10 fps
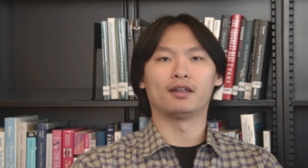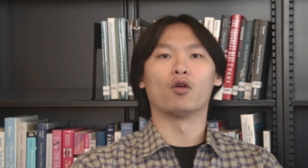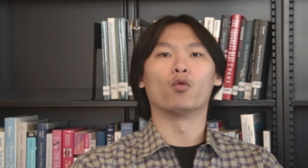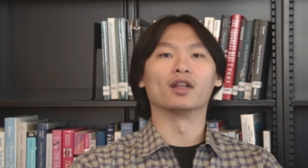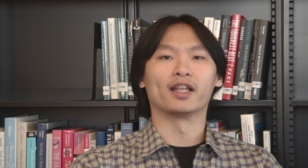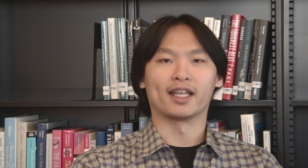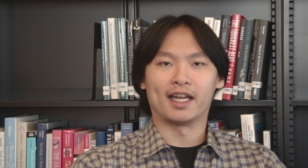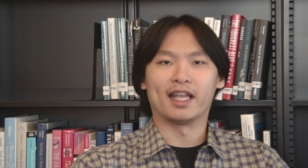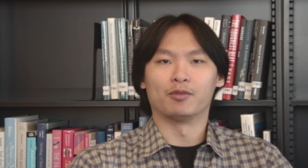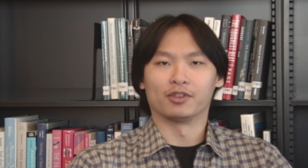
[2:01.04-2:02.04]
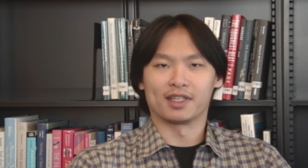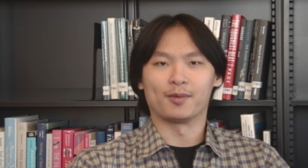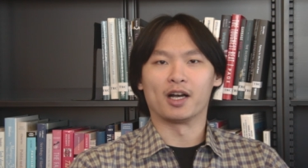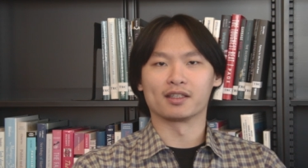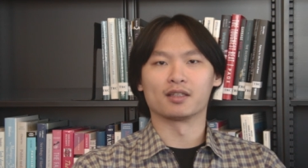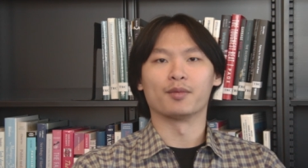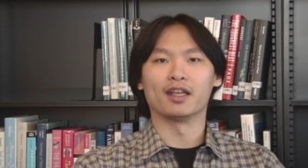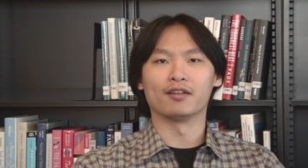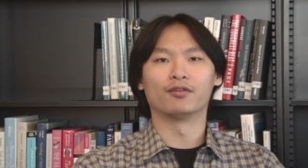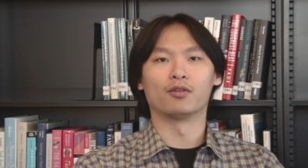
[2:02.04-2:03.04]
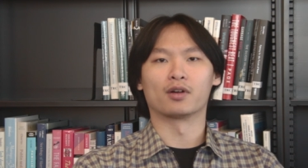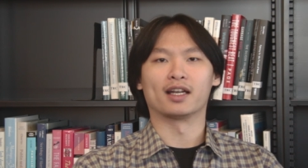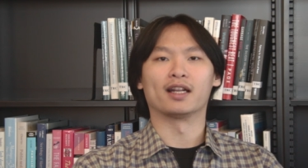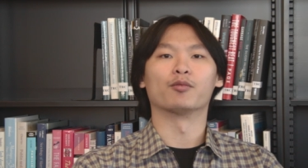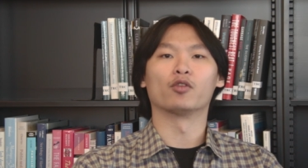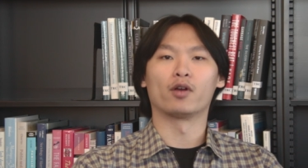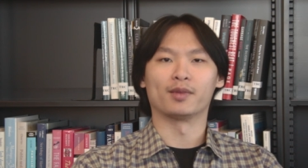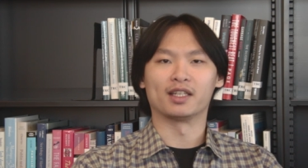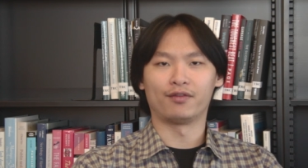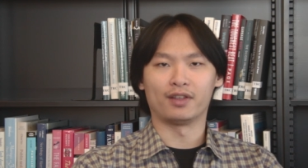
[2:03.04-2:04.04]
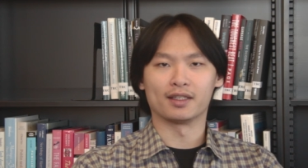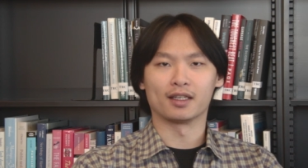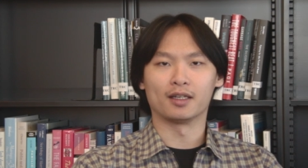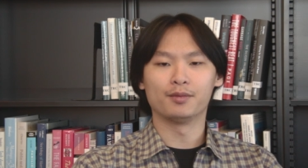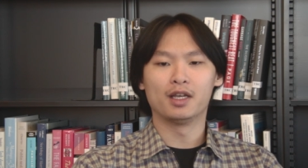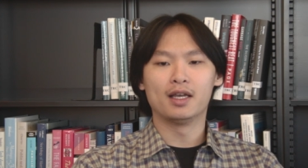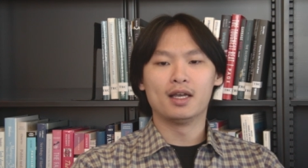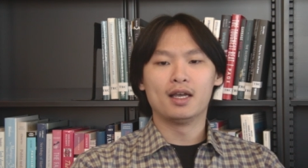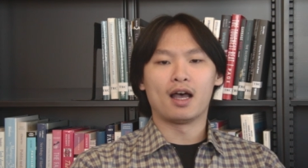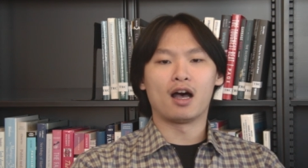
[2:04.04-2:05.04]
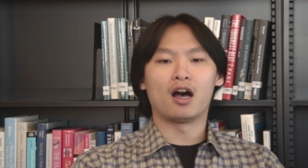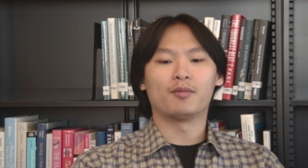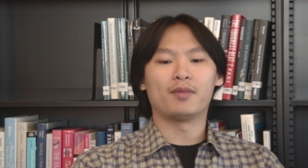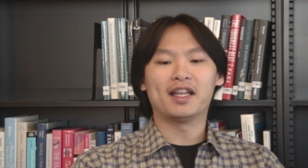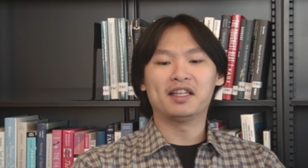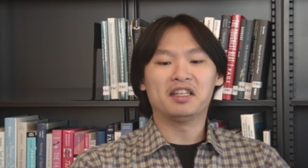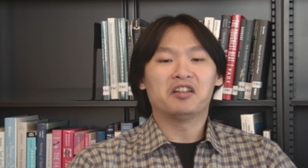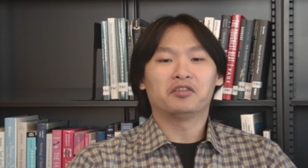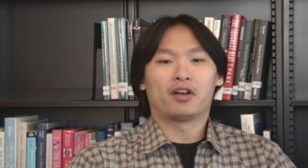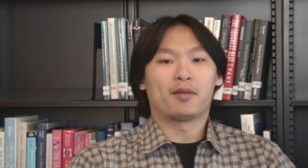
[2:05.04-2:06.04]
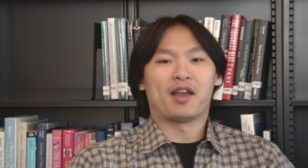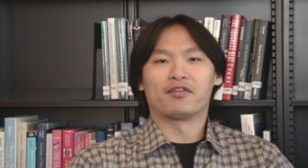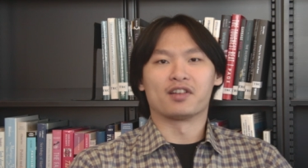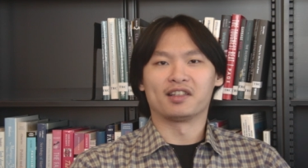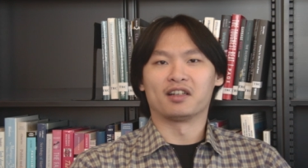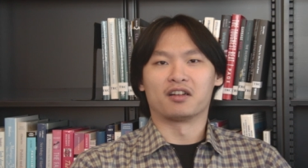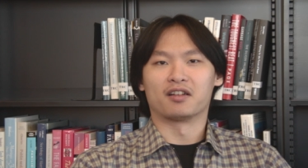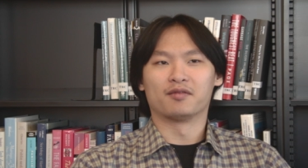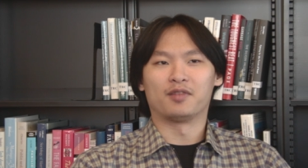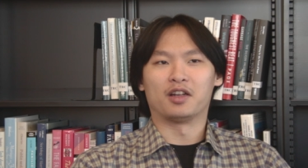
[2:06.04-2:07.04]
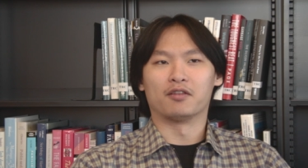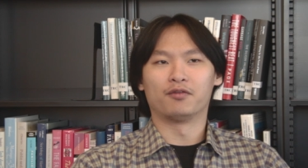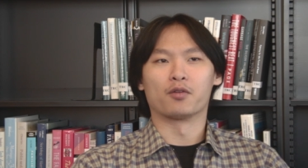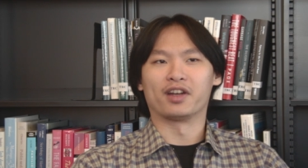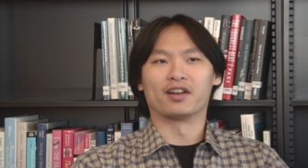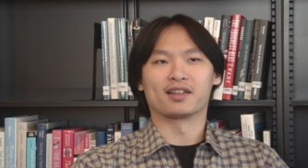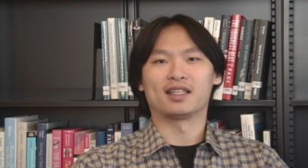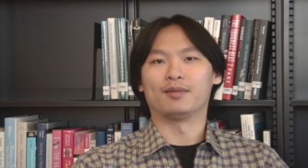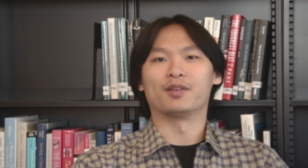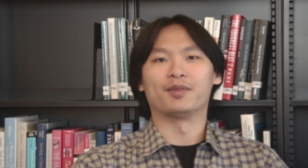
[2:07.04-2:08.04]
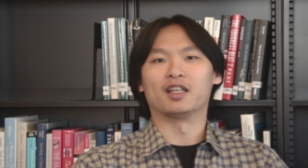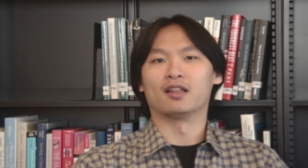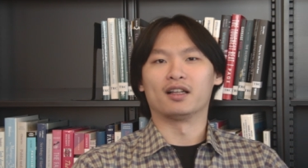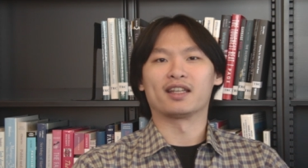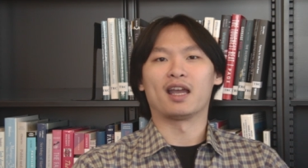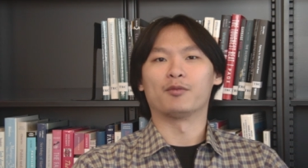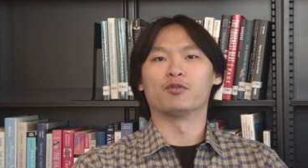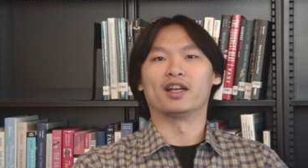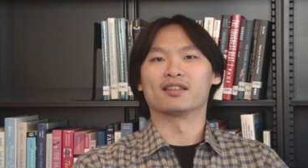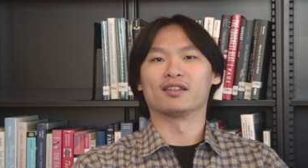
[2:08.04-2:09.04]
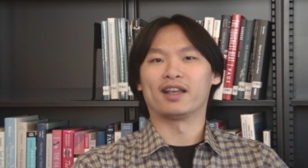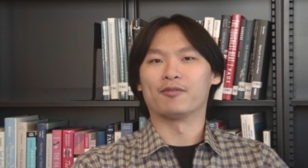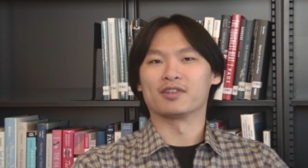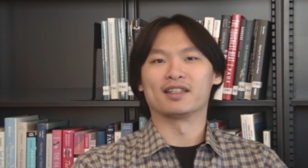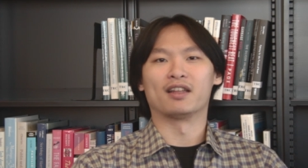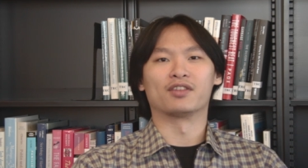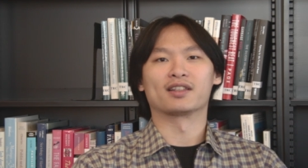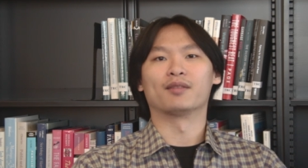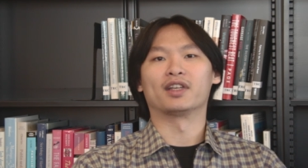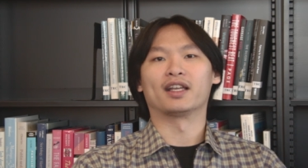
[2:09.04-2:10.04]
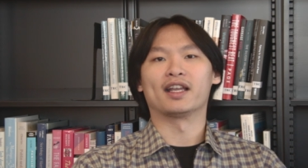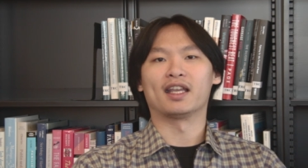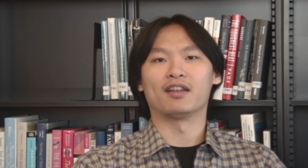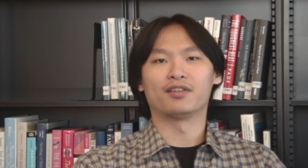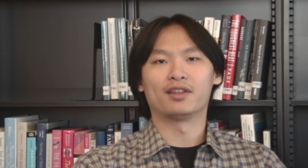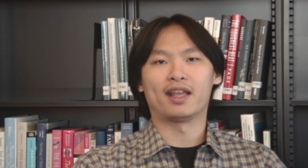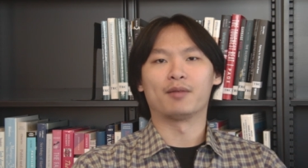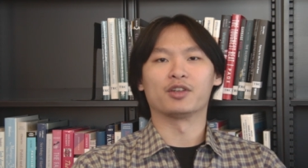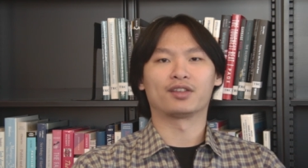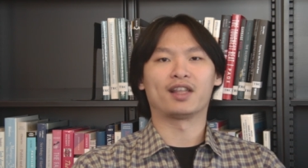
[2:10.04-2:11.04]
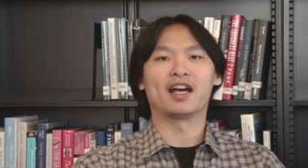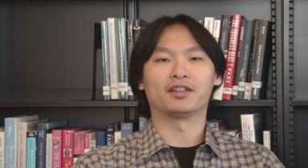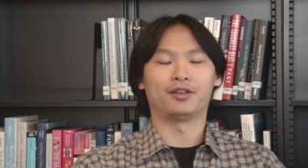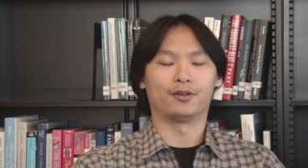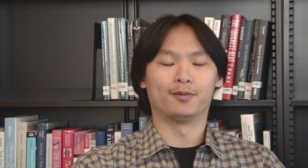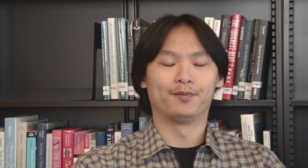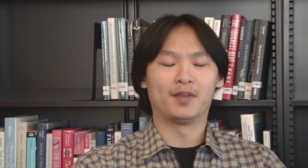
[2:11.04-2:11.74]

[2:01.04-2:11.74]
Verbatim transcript: know willing and able to sponsor me for an employment visa. Um, and you know during my first year, you know four years seemed to be a long time away, and so that was never something I gave that much thought to.